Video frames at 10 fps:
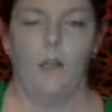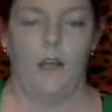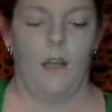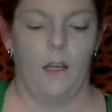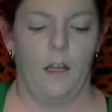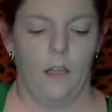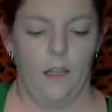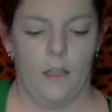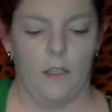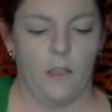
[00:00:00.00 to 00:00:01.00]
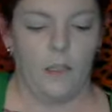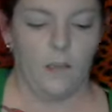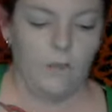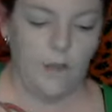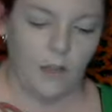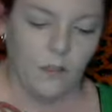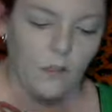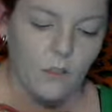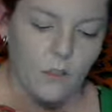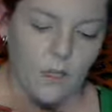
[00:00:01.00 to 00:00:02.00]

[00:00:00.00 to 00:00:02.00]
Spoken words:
and the inside of that looks like